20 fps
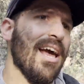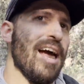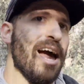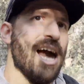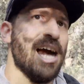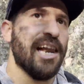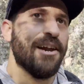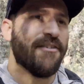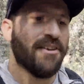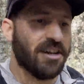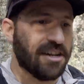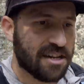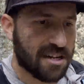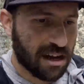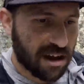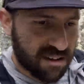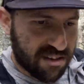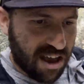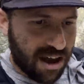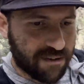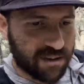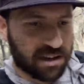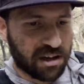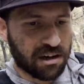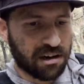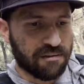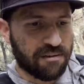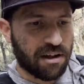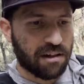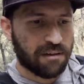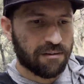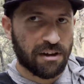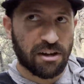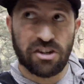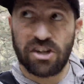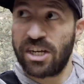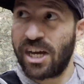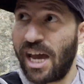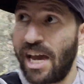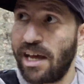And if it does have a ton of
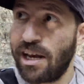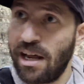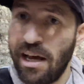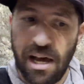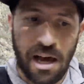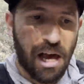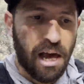elevation gain,